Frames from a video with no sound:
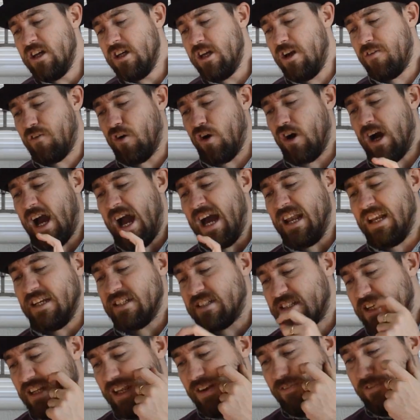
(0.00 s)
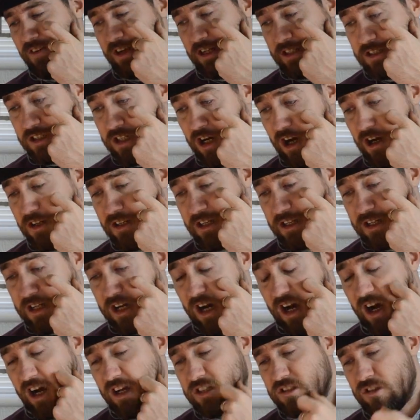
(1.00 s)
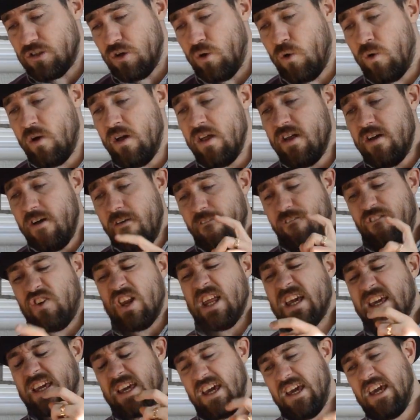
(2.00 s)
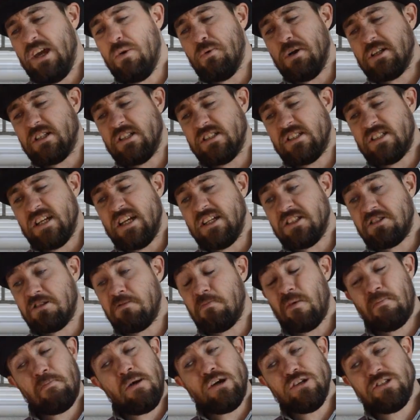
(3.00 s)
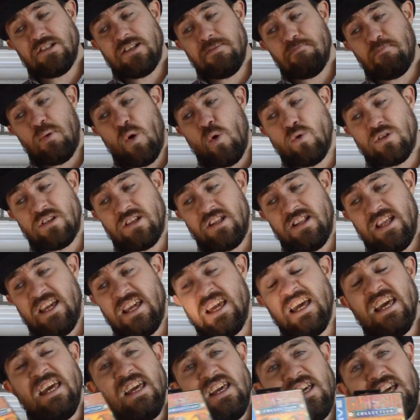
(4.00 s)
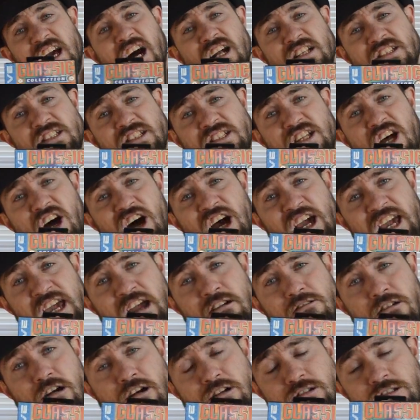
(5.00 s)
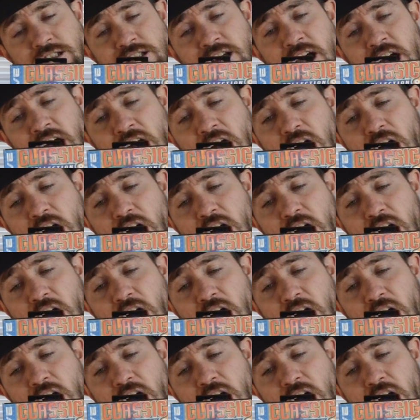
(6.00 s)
you've got Alex Kidd in the Enchanted Castle, Flicky, which is decent, but most importantly, Gunstar Heroes.